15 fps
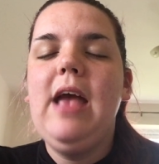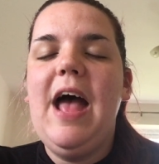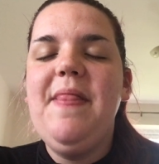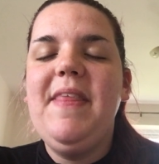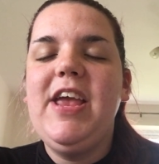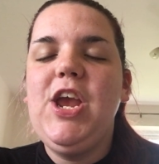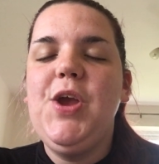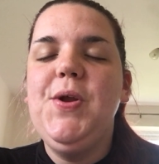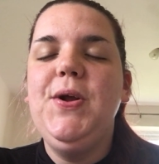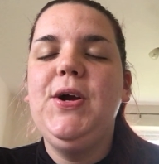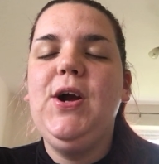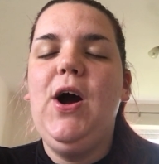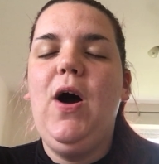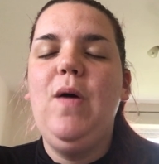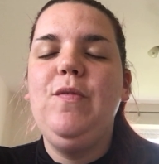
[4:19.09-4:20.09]
and that you
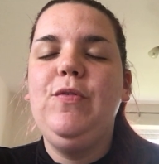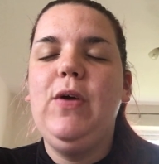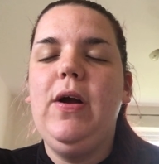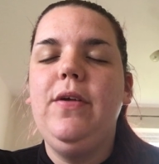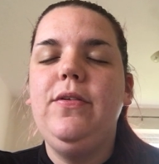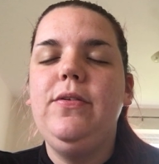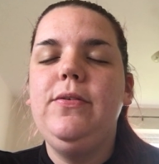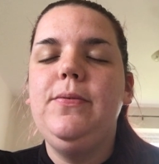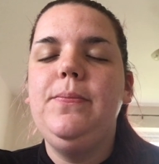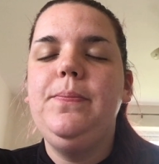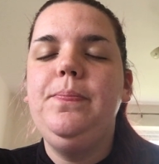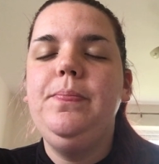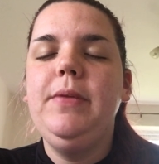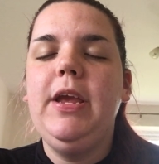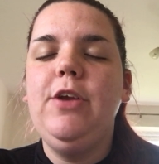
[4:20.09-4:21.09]
look after us.
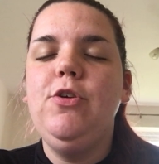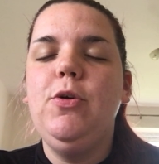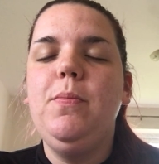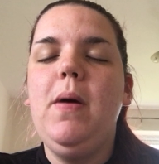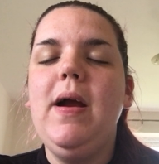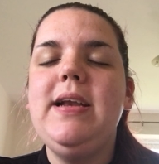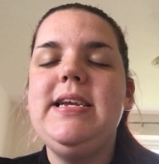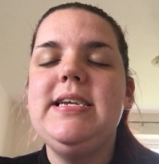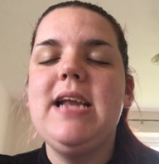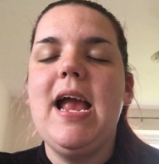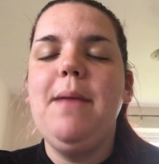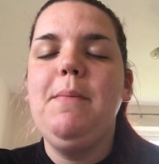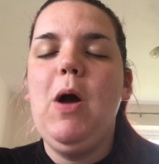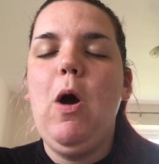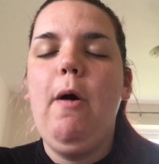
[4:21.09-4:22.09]
In your mighty
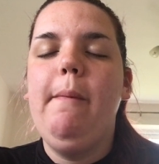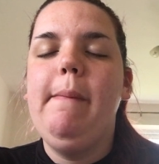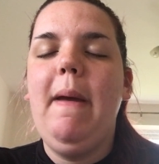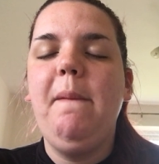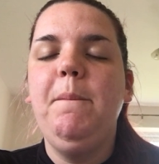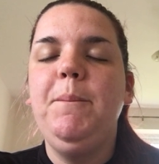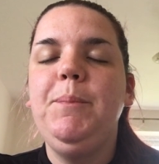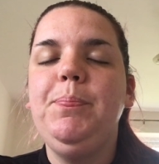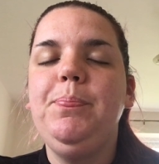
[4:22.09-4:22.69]
name, amen.